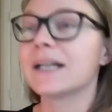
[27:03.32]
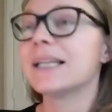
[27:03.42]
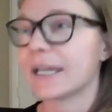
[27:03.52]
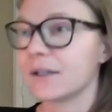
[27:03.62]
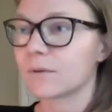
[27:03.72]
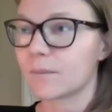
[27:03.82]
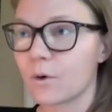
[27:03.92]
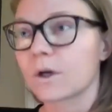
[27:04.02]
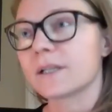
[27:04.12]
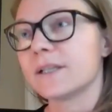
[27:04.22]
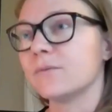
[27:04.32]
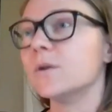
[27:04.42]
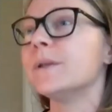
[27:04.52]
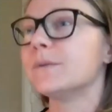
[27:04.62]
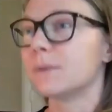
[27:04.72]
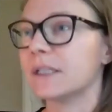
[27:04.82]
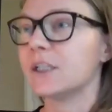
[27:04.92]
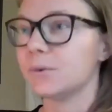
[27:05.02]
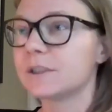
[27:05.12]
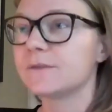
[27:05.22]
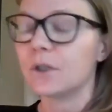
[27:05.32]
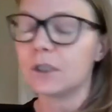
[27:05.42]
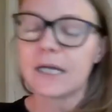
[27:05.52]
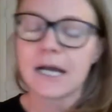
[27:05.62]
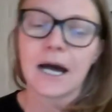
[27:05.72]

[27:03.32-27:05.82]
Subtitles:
client report that will be really useful.